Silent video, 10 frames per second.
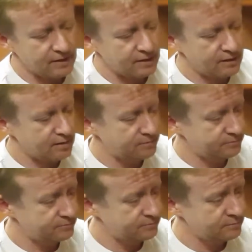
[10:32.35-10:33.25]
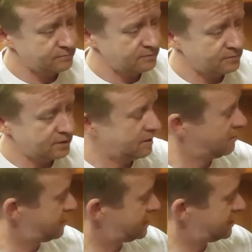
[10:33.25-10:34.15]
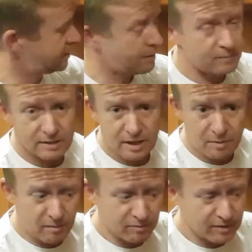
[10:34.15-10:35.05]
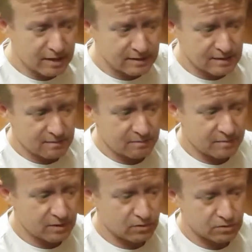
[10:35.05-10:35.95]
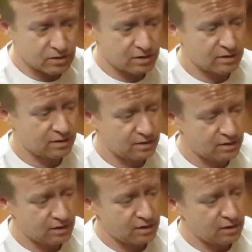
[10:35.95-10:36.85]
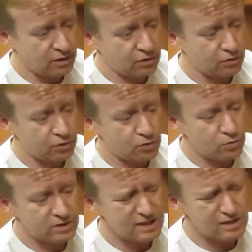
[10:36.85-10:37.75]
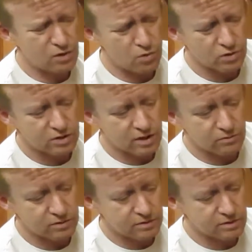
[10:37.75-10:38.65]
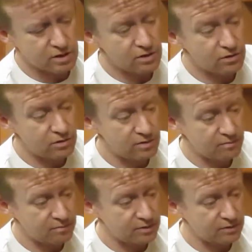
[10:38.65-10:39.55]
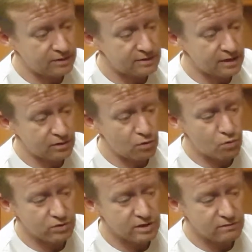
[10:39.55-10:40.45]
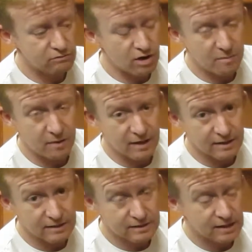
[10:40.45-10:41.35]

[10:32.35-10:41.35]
But it's a step up from this, because you've got your corners. These corners don't turn, but you need to get the corners in the right place.